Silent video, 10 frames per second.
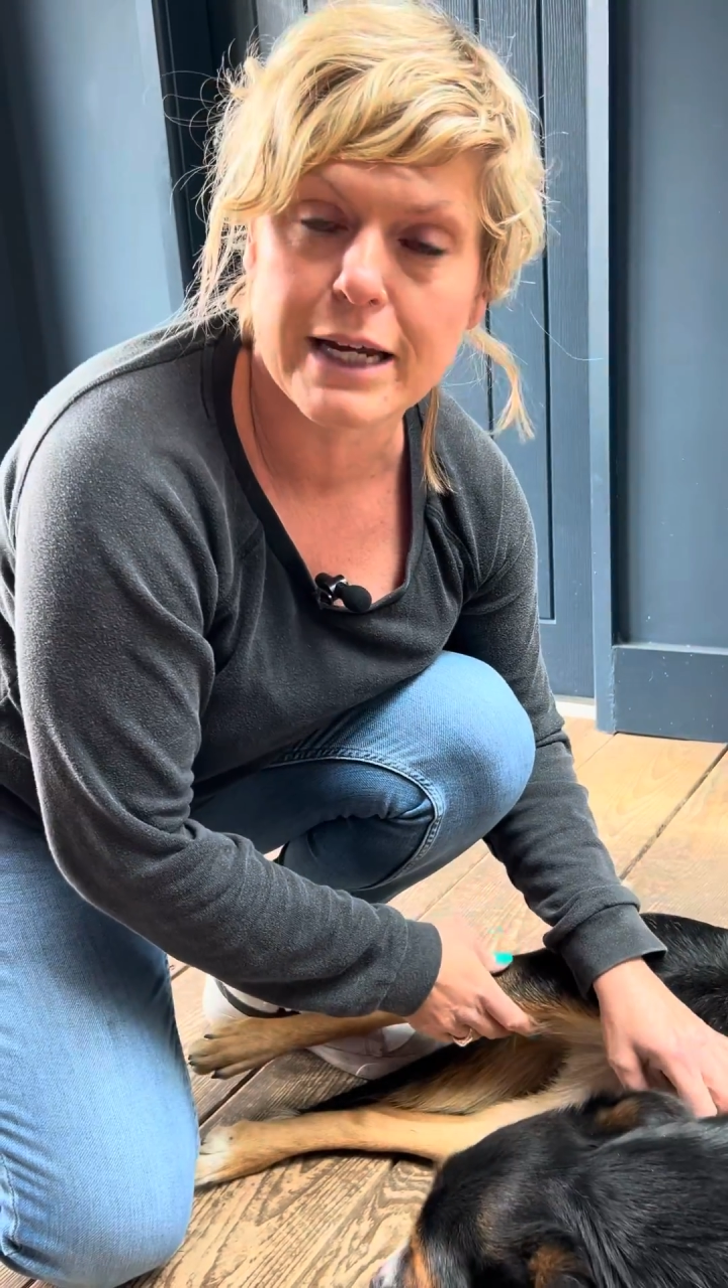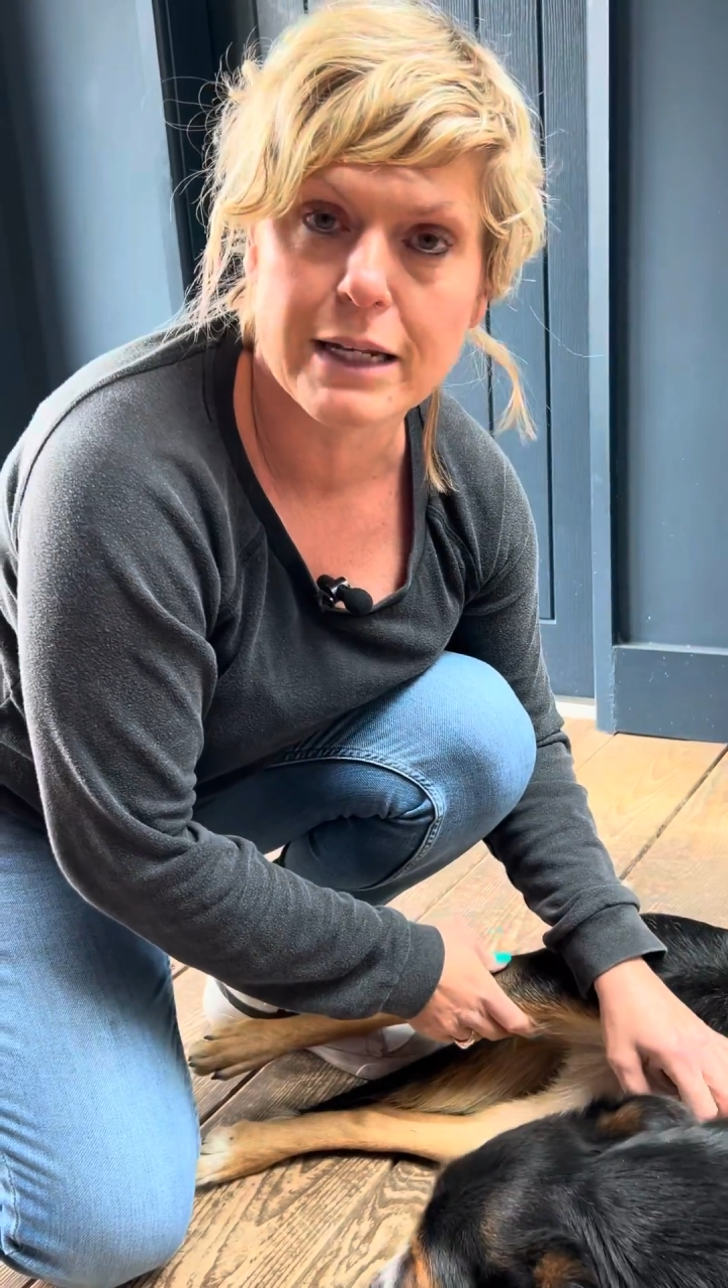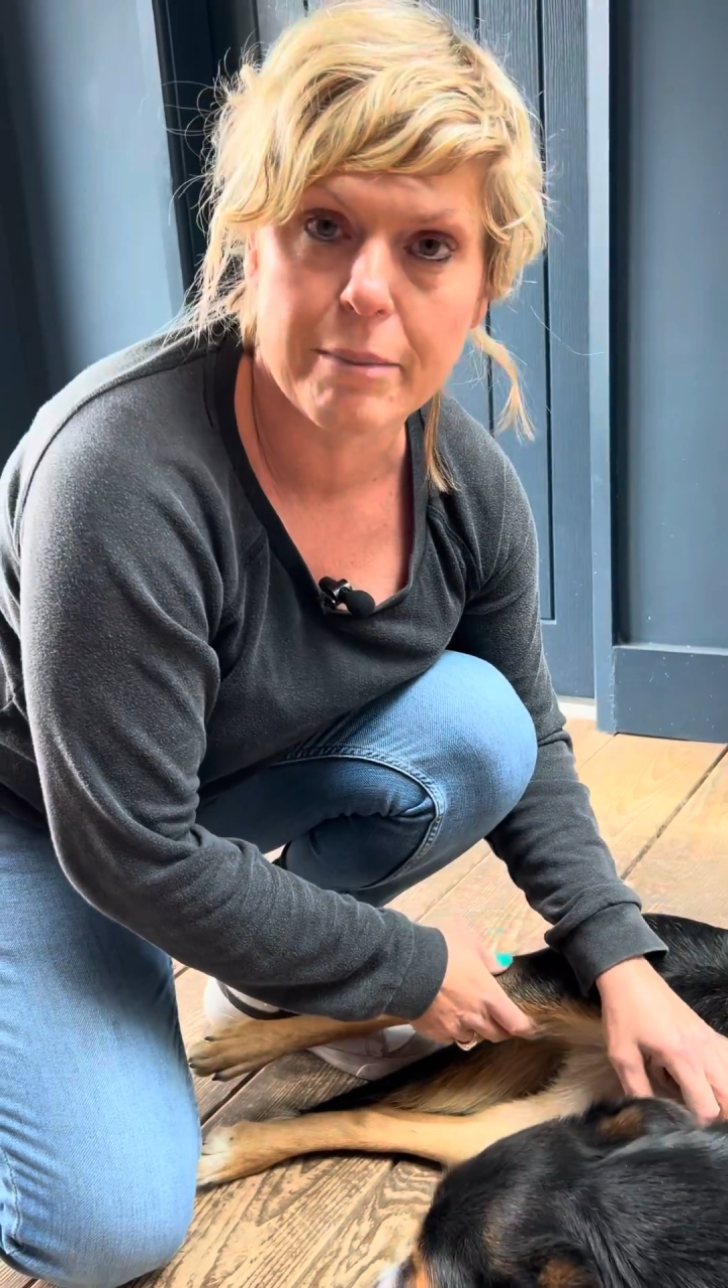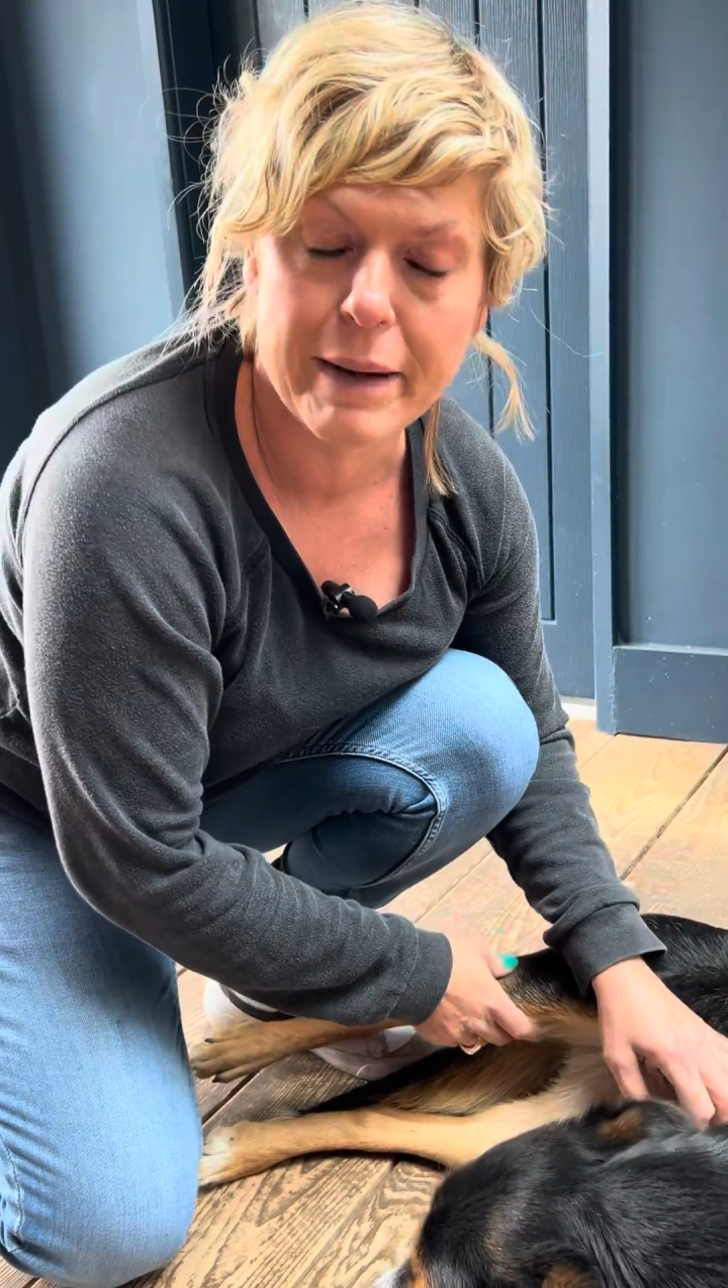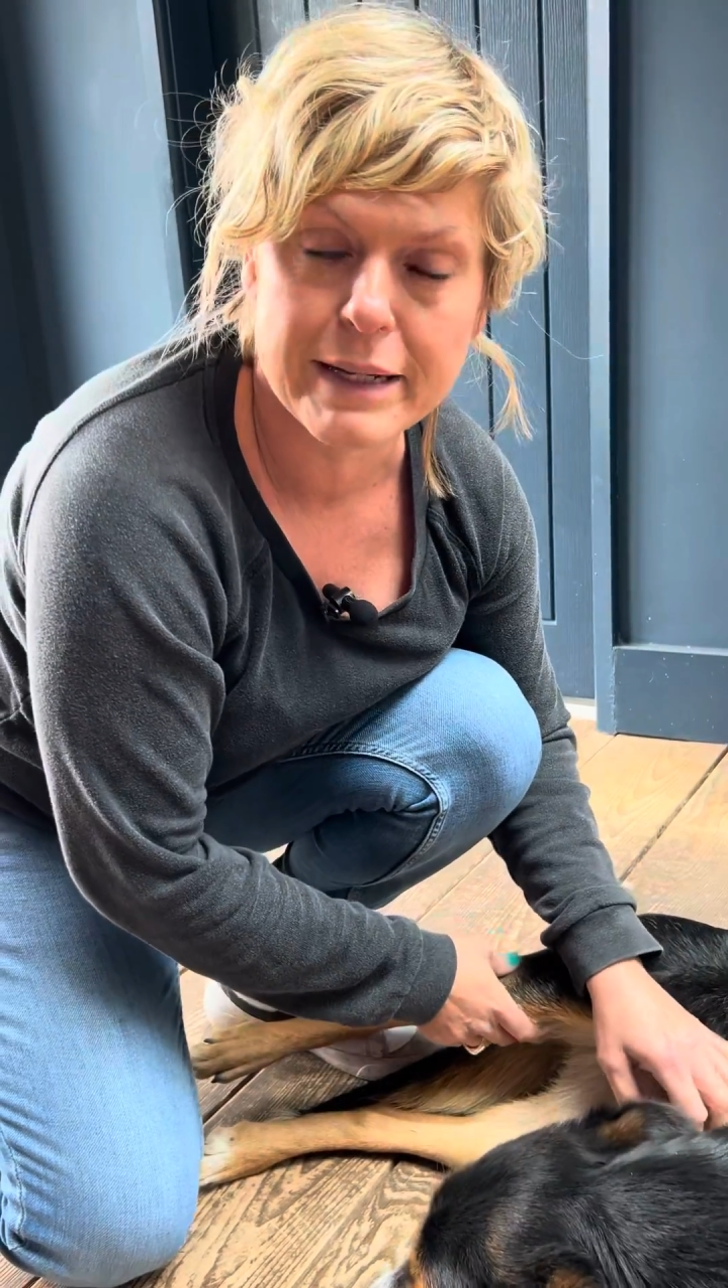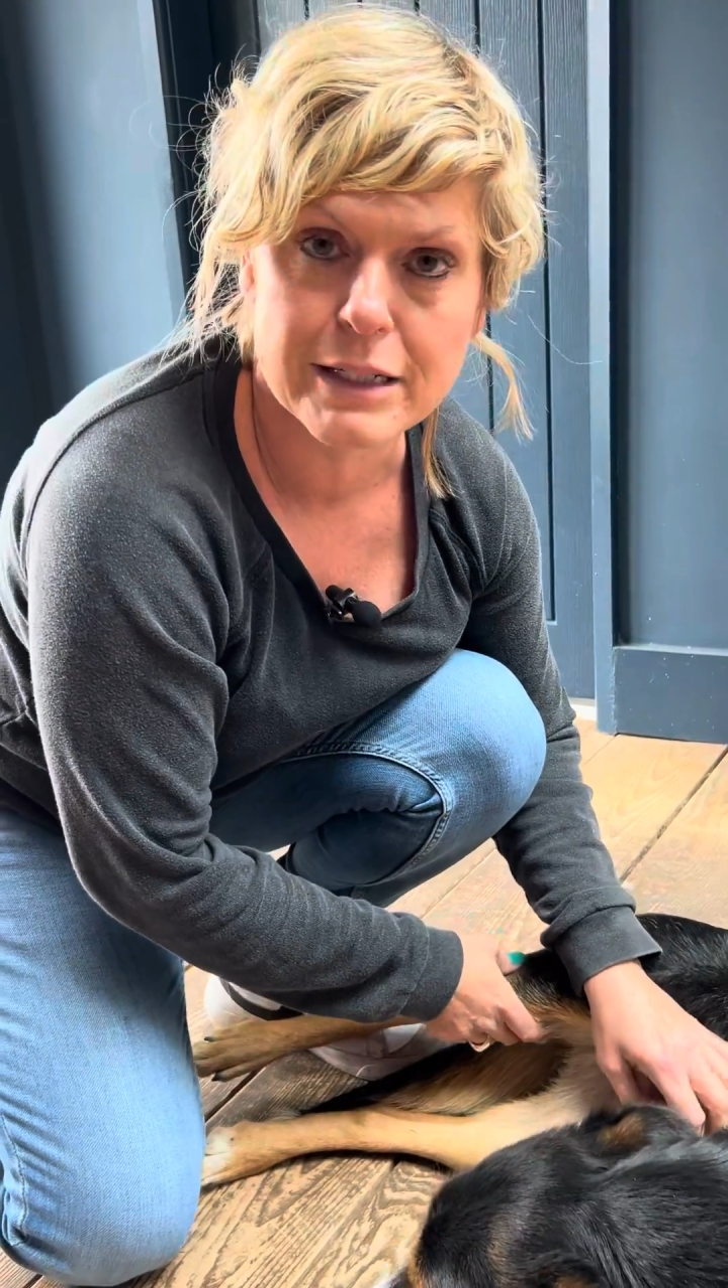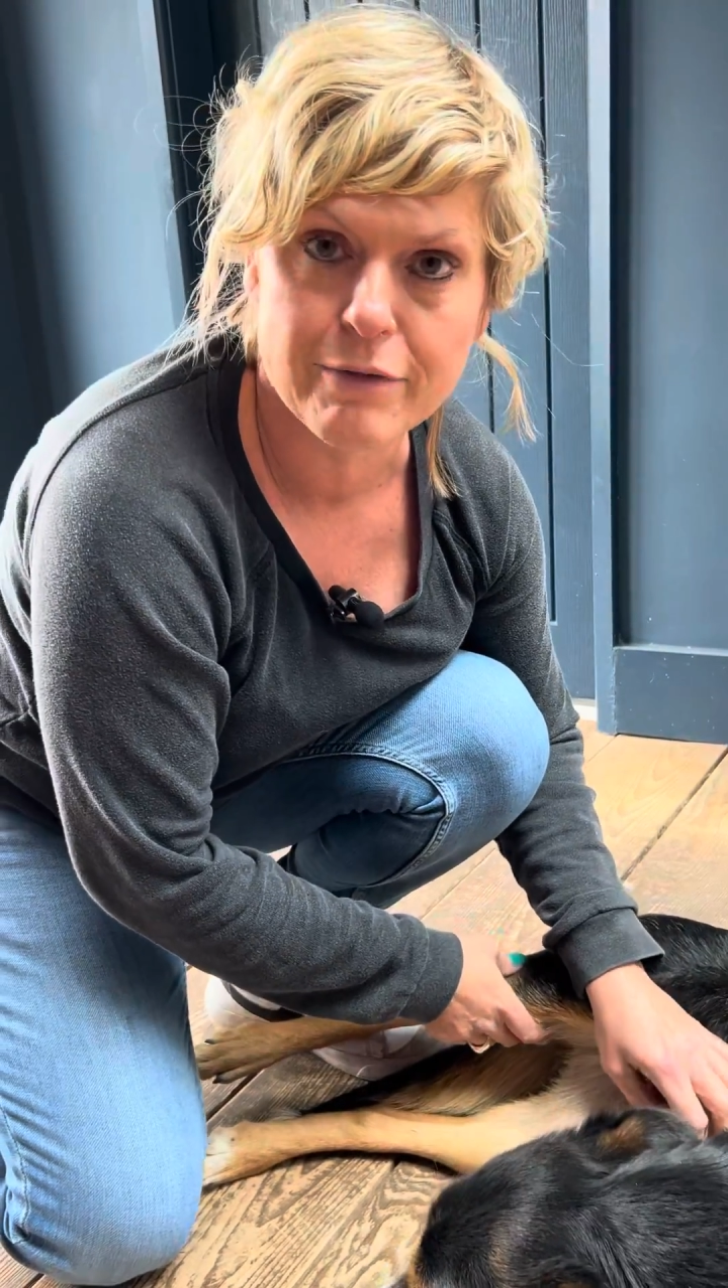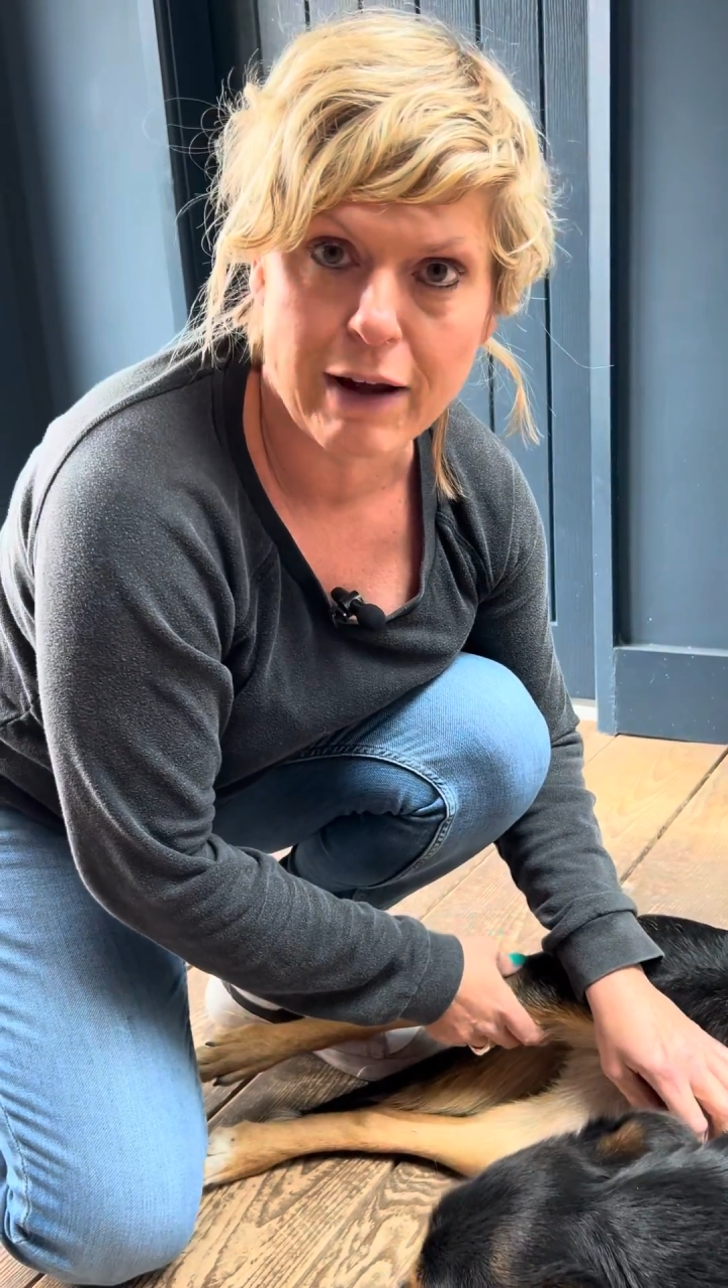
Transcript: in the midst of